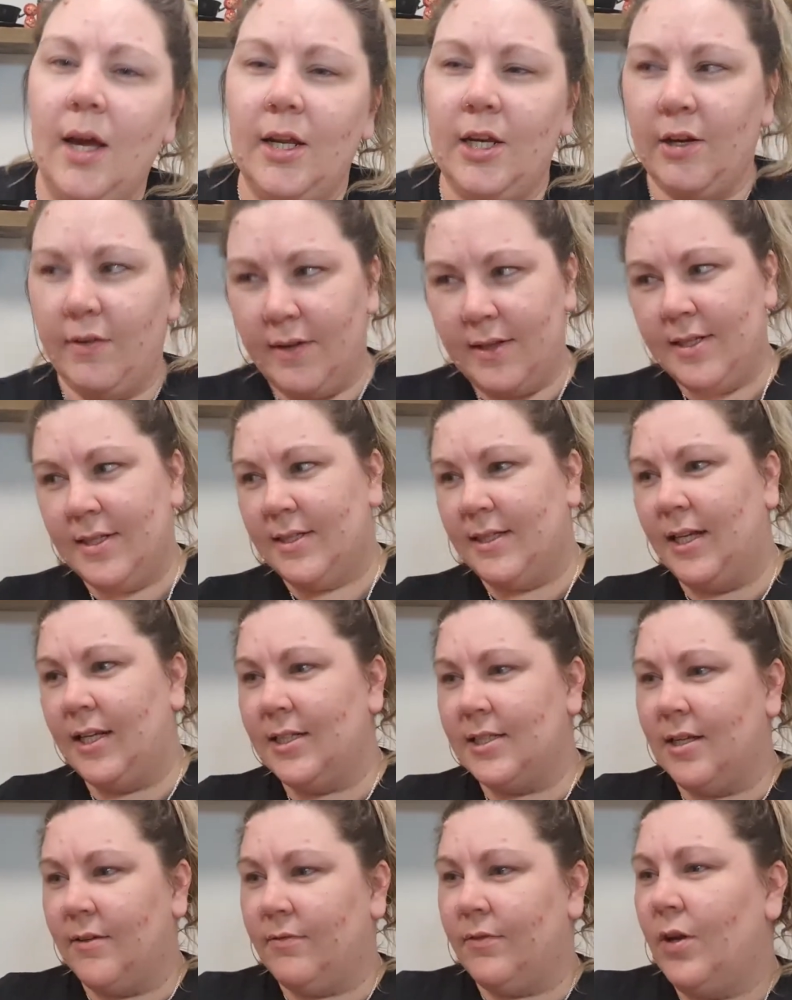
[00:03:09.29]
your
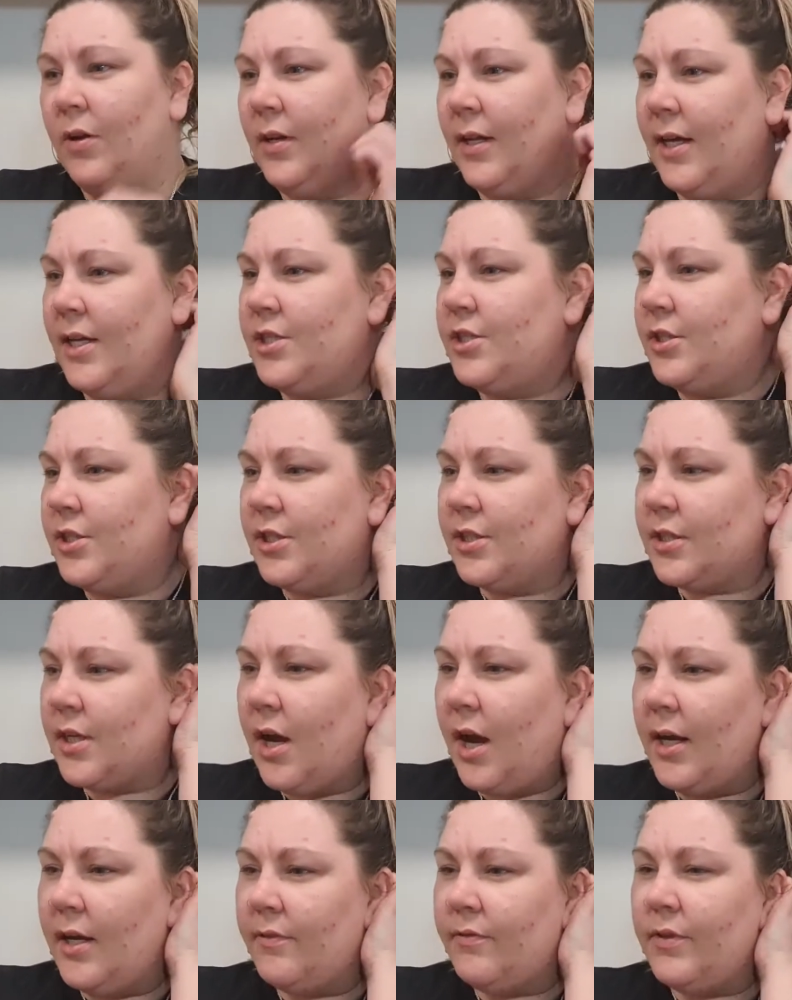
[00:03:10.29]
instinctive knowledge, and just
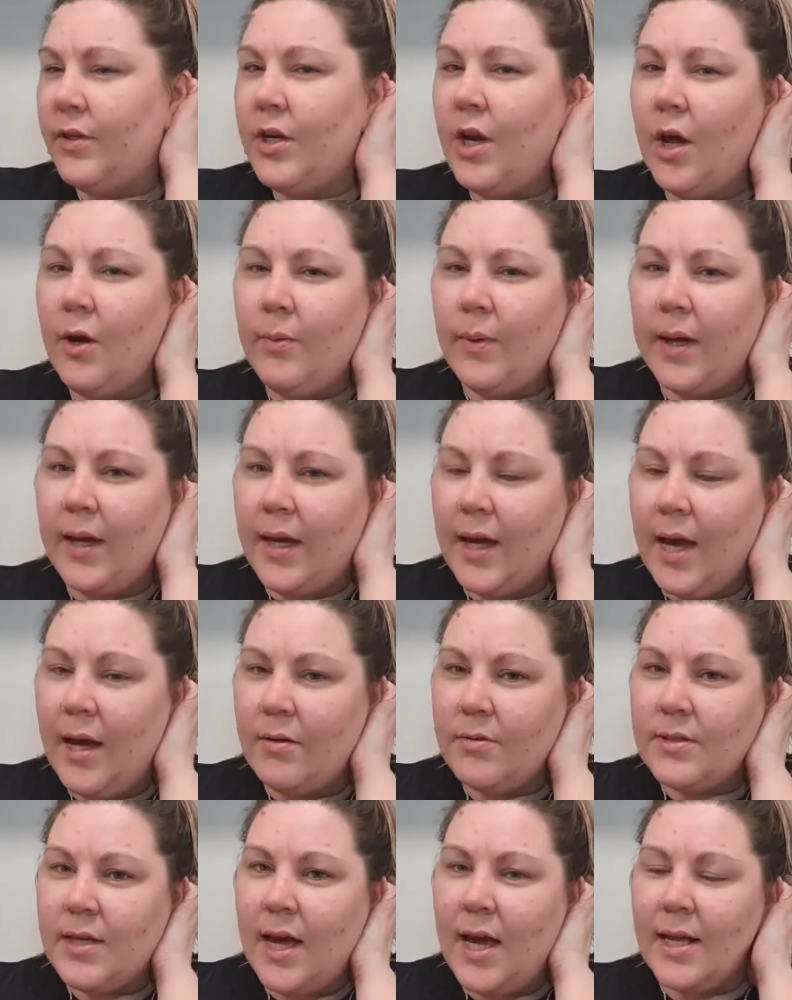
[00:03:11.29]
kind of knowing
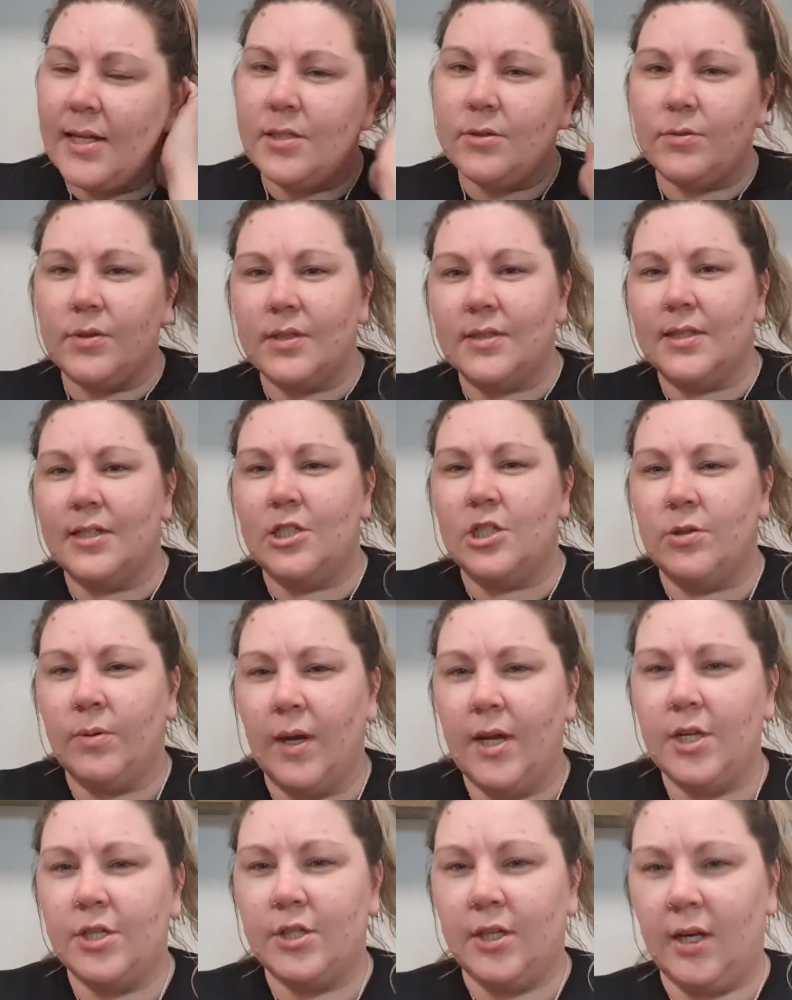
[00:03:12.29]
how to handle the
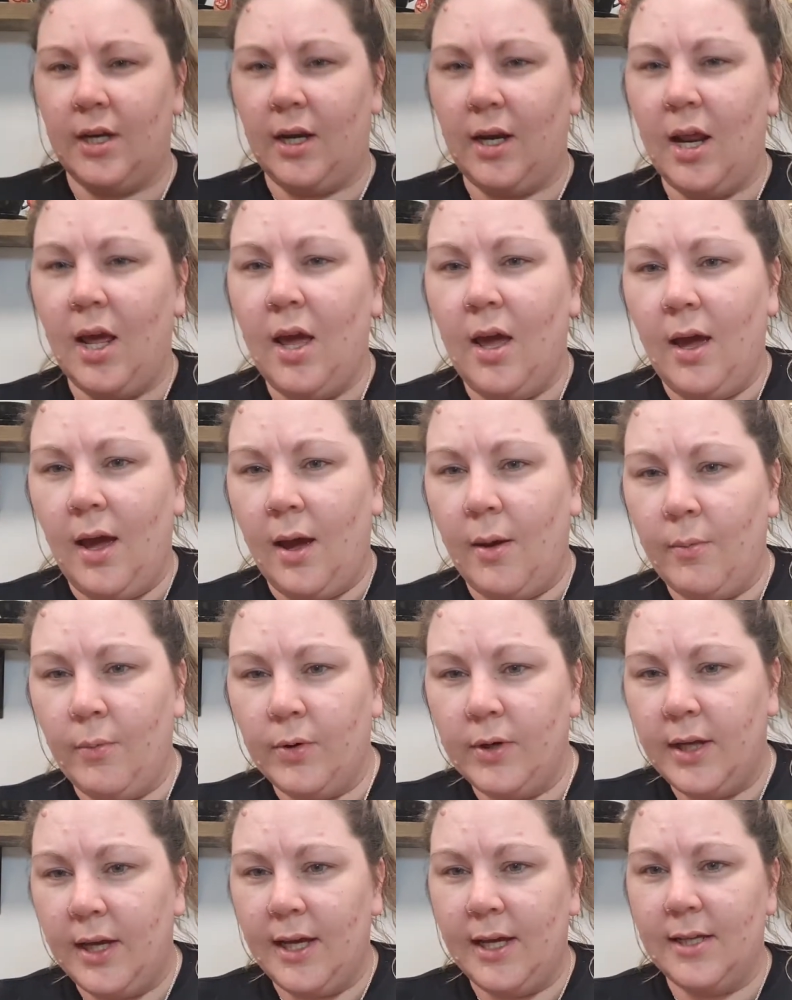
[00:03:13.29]
situation and
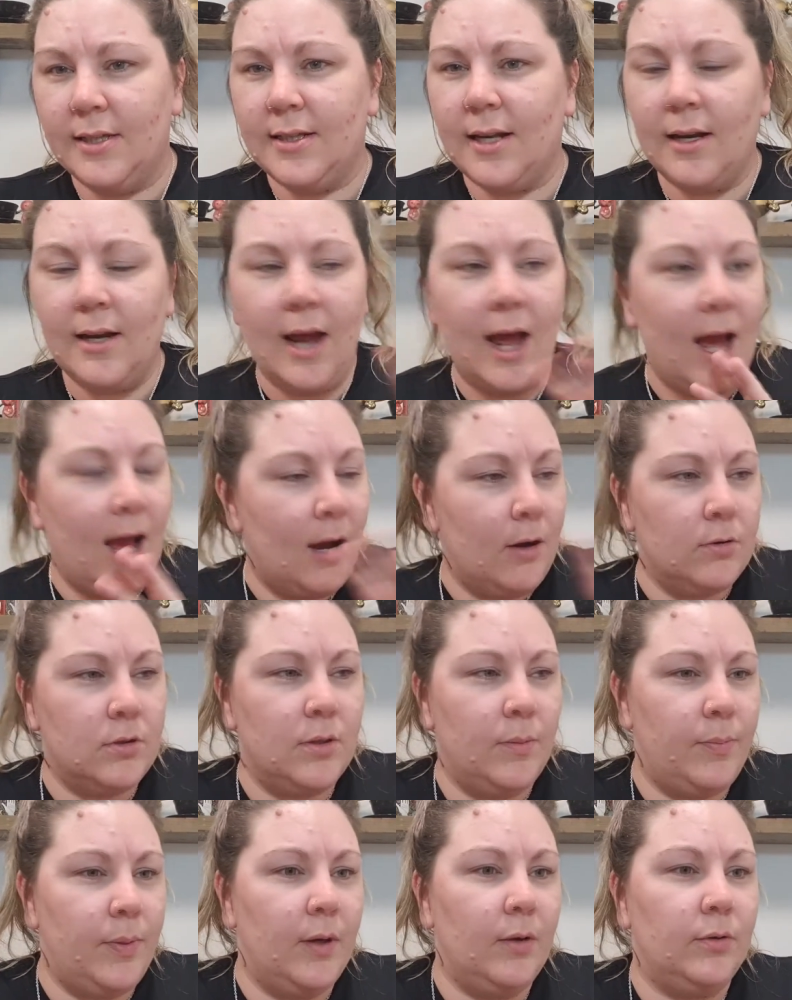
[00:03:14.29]
what it is and how
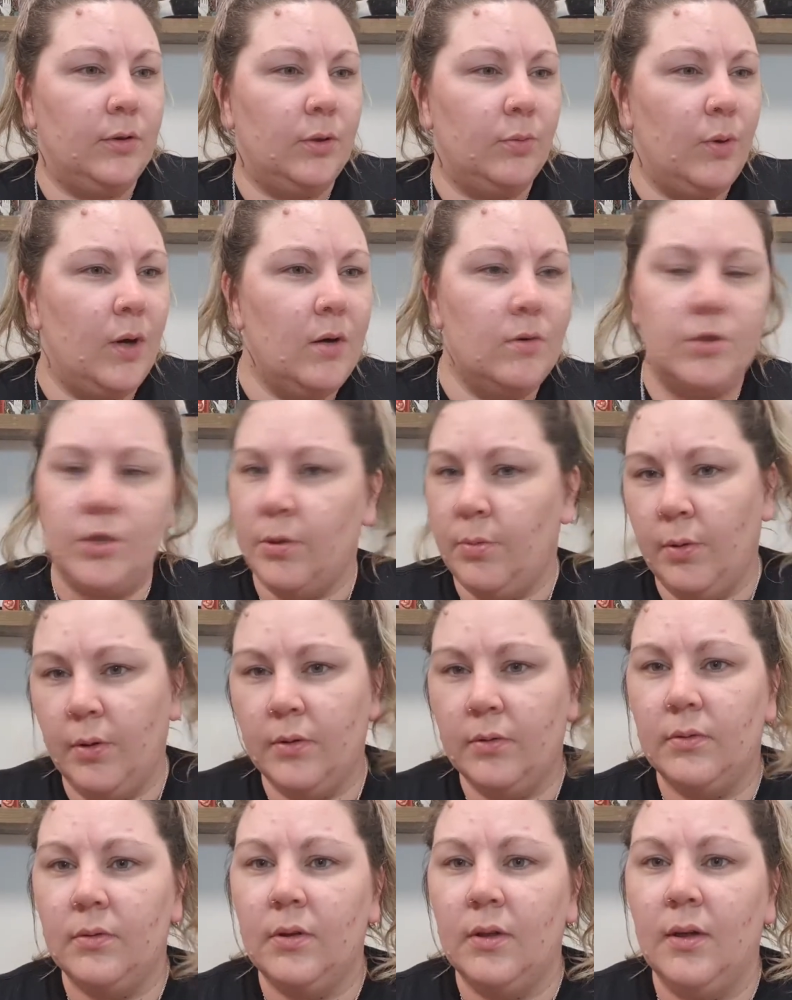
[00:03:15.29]
to build the world you
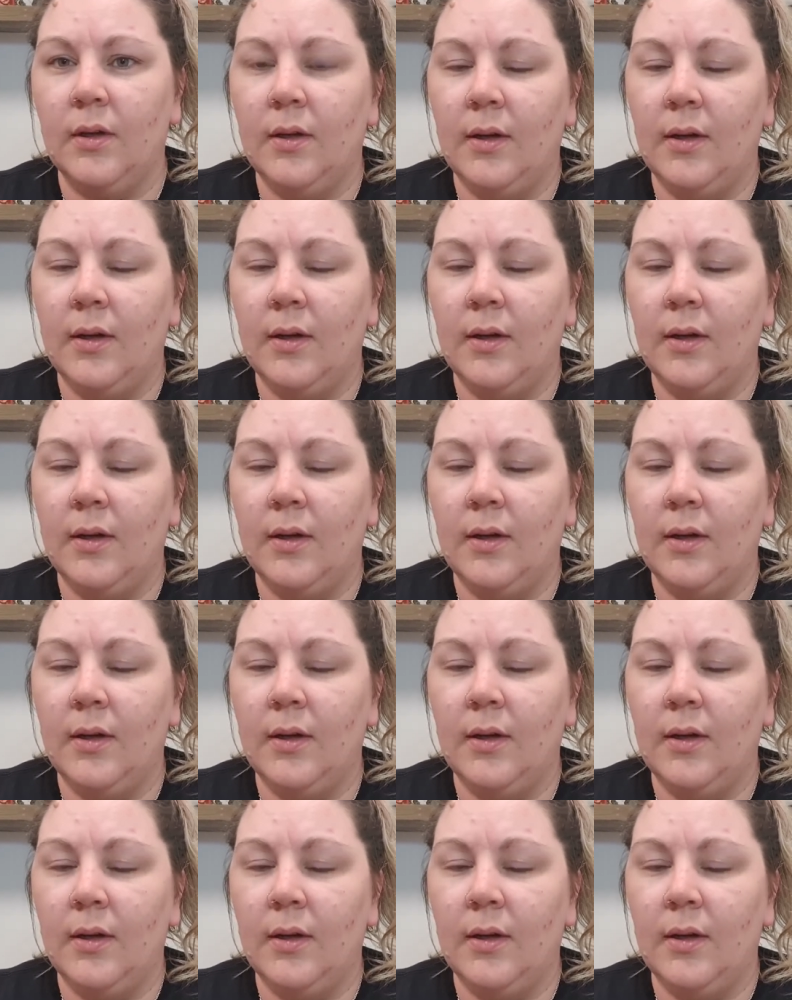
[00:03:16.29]
want.